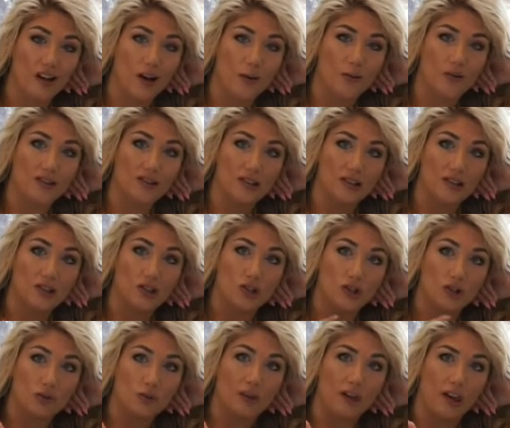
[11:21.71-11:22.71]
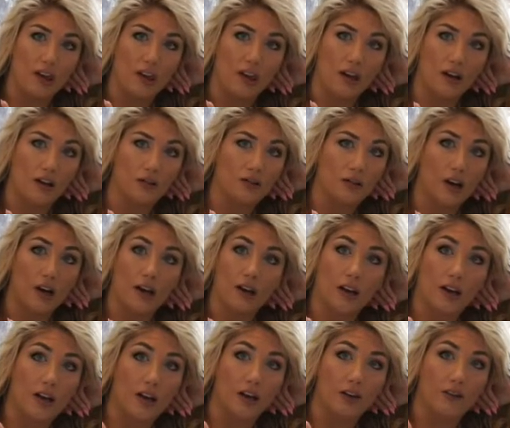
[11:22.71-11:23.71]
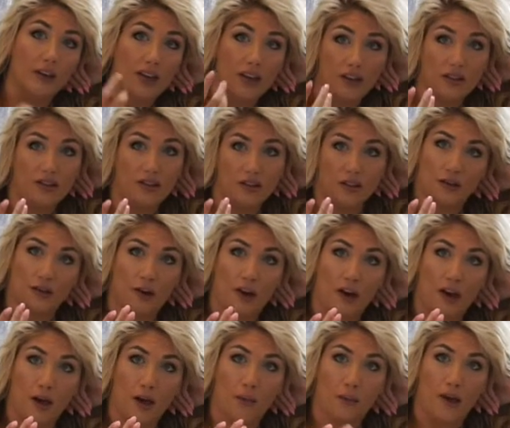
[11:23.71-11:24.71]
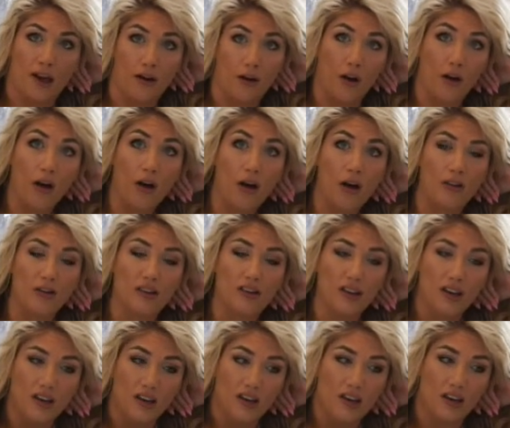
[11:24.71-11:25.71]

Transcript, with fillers: I wasn't doing a lot of Instagram at all.